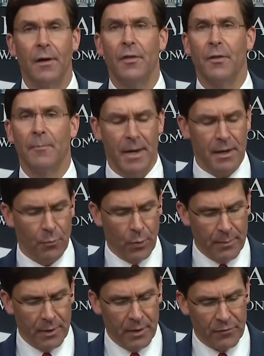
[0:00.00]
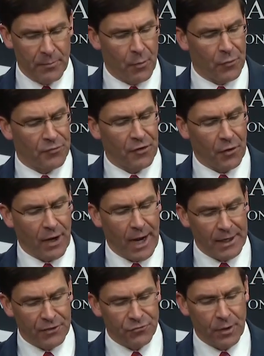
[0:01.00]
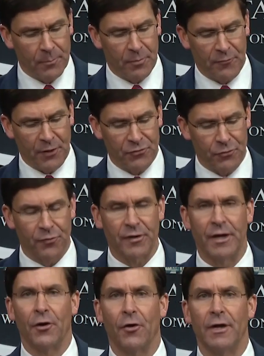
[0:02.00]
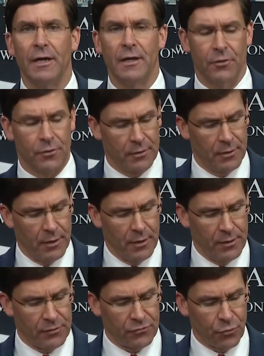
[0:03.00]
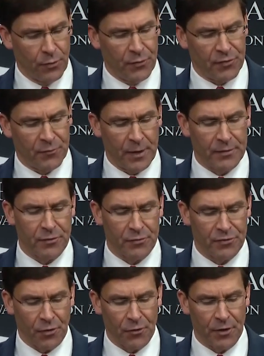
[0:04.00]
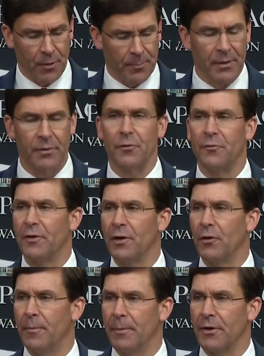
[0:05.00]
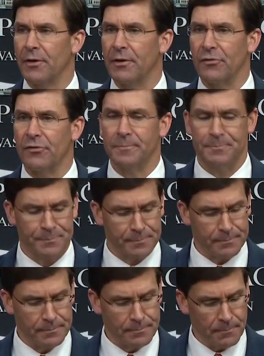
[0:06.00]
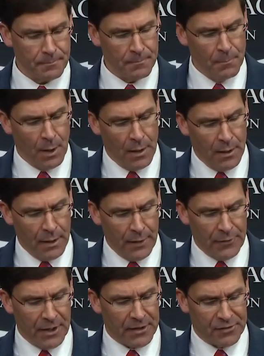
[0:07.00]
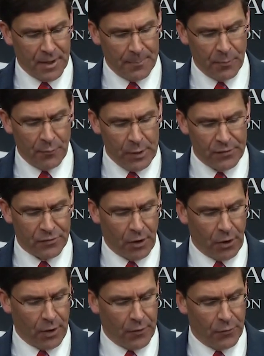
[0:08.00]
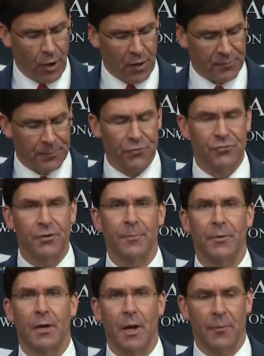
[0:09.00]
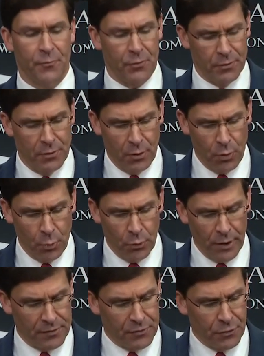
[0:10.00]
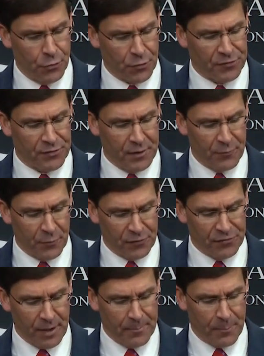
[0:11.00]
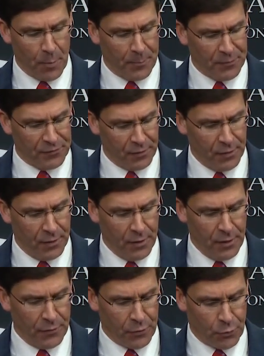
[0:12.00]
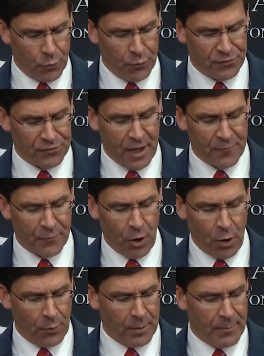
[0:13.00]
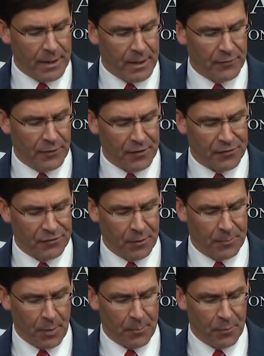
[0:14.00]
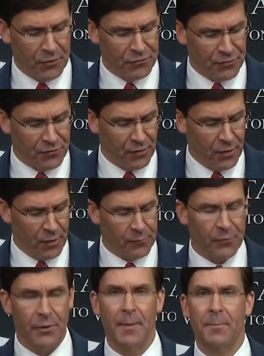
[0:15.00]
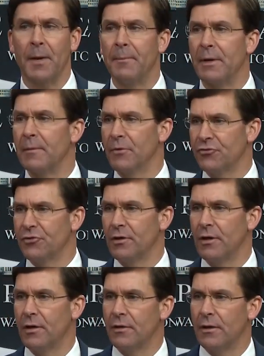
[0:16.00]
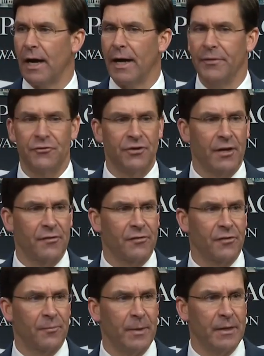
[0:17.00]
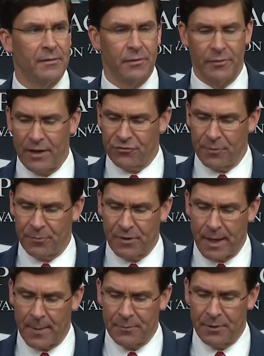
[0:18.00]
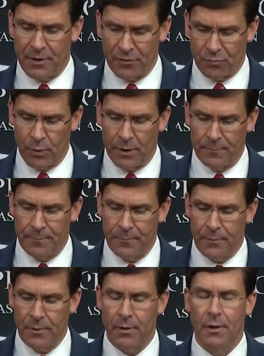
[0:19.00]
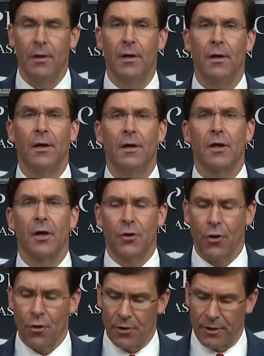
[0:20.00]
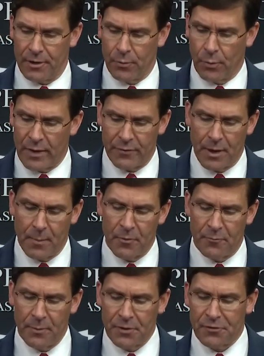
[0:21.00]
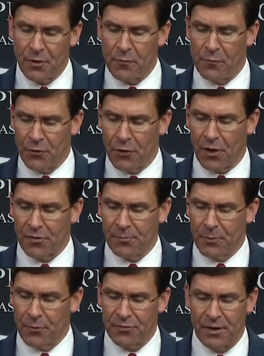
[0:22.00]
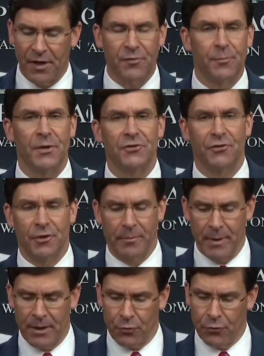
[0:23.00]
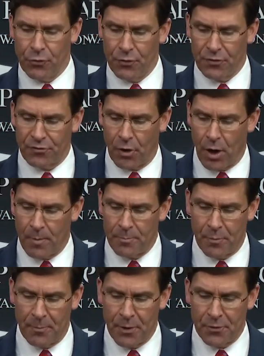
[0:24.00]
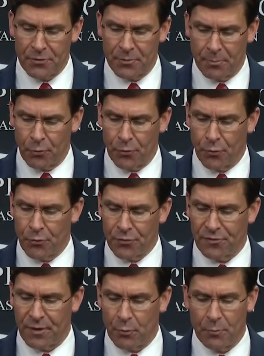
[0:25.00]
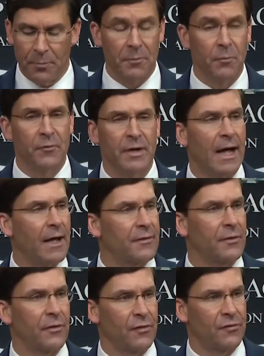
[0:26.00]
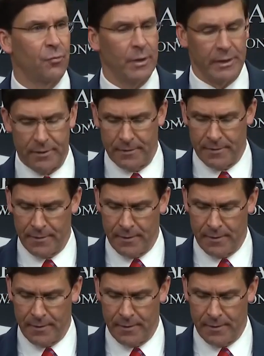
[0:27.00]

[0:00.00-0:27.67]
The men and women of the Mercy are highly trained professionals and are eager to join this fight to start helping their fellow Americans. In the next couple of weeks, our other hospital ship, the Comfort, will head to New York City for the same purpose. The crew and staff are already making the necessary preparations for the upcoming mission. I had the chance to speak to that ship's captain as well. Concurrently, we have a number of military field hospitals and expeditionary medical units on prepare to deploy orders that will be moving out this week.